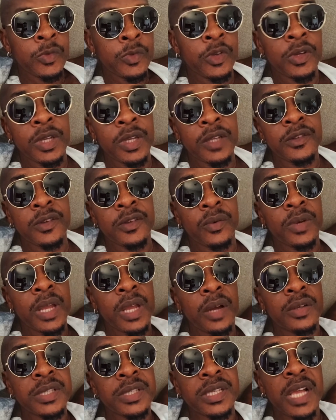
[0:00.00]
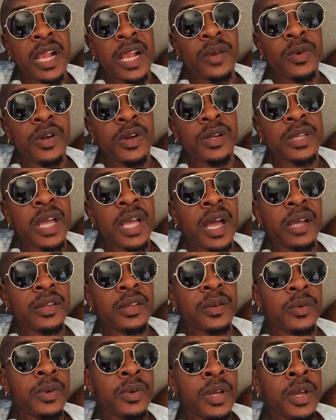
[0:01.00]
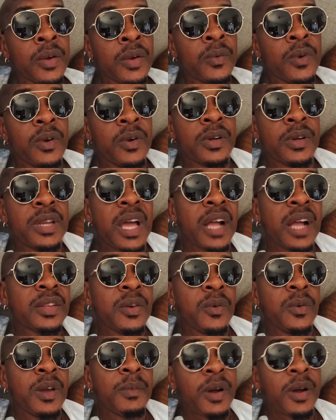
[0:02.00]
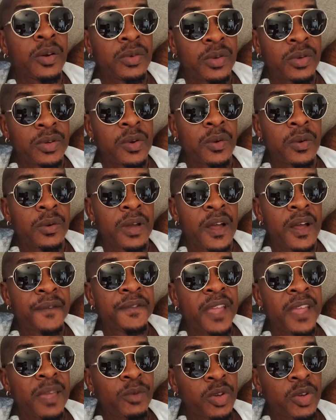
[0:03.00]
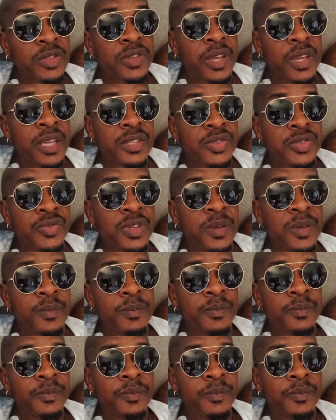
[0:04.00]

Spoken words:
So next thing when I go see a world dog now. World dog now, what am I gonna do now? After him go so extreme.